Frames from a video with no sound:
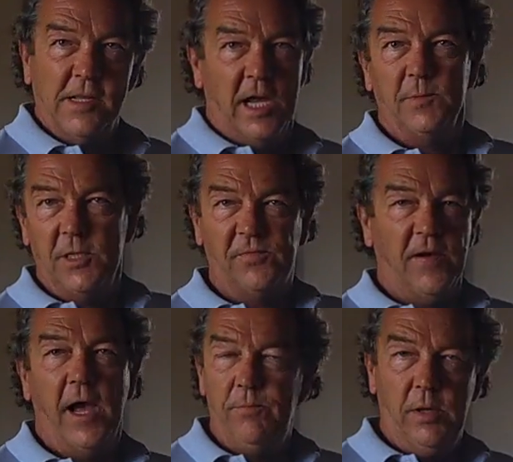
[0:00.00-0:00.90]
That means
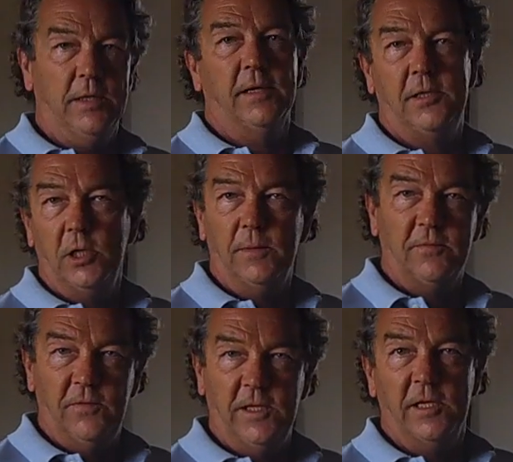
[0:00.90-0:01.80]
5 billion
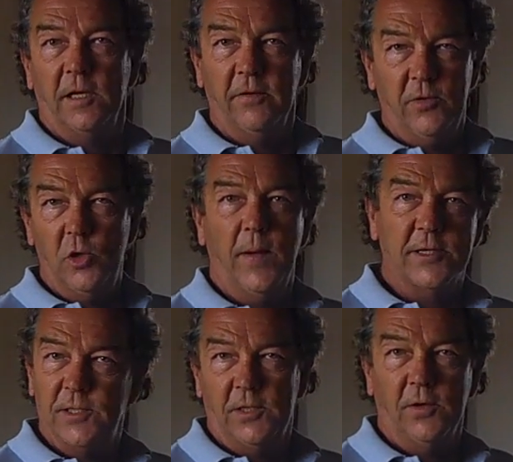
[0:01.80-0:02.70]
cubic feet of New
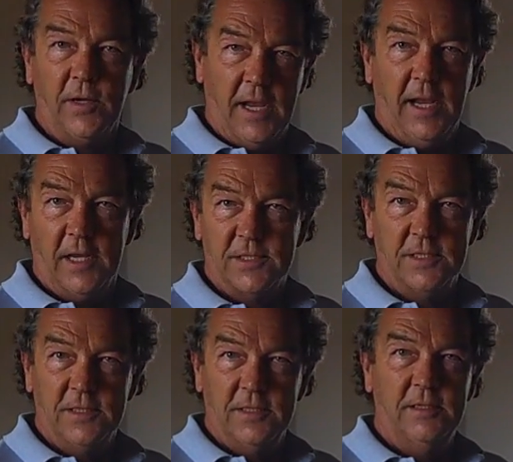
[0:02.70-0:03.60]
Mexico
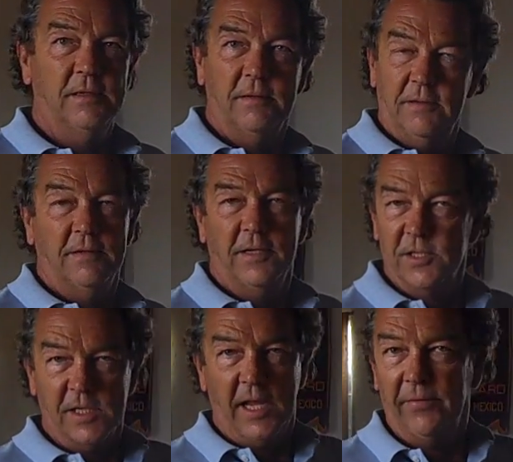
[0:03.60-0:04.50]
gas
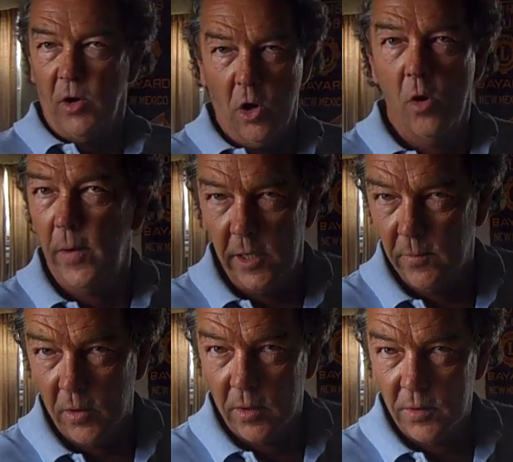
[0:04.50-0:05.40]
doesn't have a home
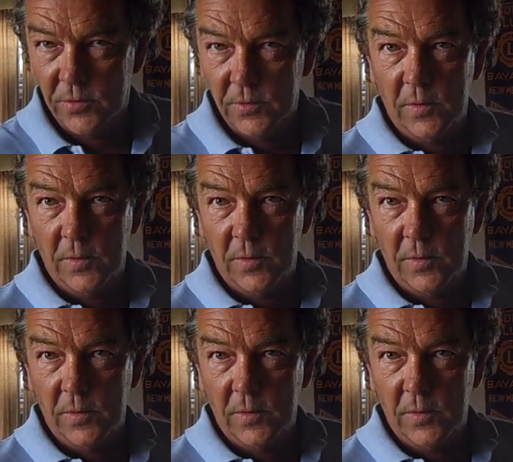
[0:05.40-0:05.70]
anymore. So